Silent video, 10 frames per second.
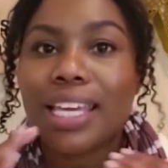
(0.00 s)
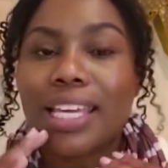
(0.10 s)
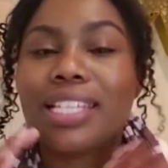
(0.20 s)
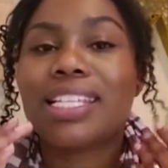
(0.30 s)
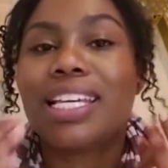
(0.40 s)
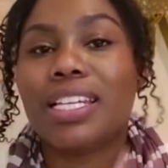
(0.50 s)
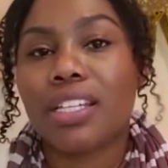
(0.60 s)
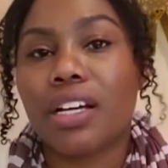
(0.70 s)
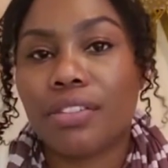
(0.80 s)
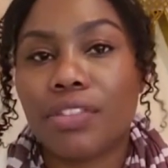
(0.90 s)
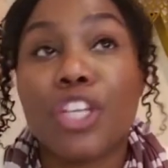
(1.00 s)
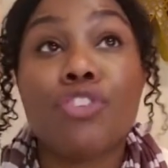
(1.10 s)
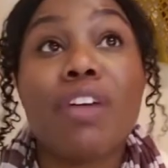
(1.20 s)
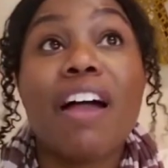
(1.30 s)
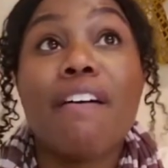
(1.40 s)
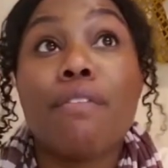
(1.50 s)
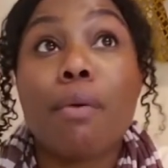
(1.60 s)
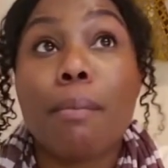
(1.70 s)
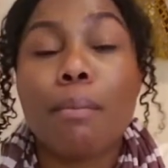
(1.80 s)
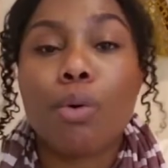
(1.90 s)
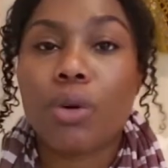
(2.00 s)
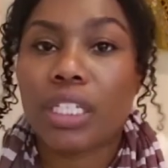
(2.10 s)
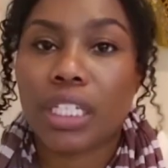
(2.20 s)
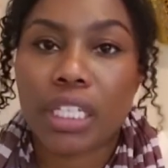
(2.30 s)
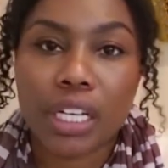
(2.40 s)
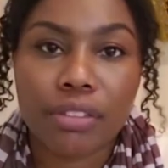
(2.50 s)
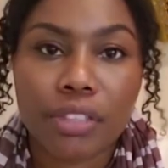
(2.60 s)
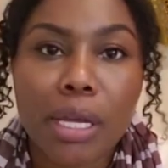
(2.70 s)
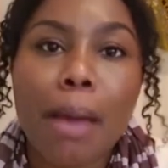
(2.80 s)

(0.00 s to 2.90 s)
is enough and you have more than enough.